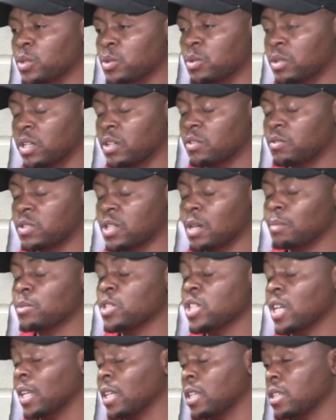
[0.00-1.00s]
to have some
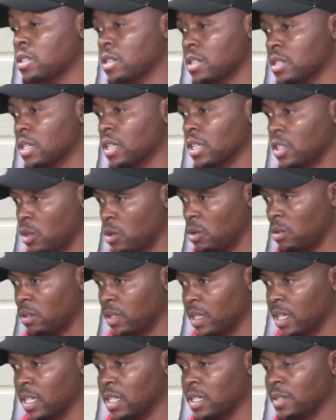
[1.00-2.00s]
challenges and all of
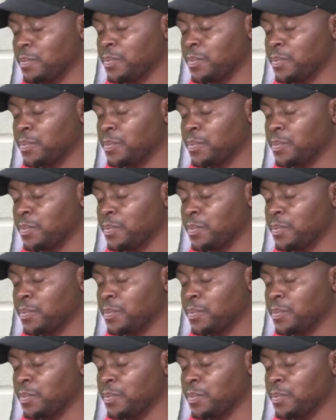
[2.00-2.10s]
that.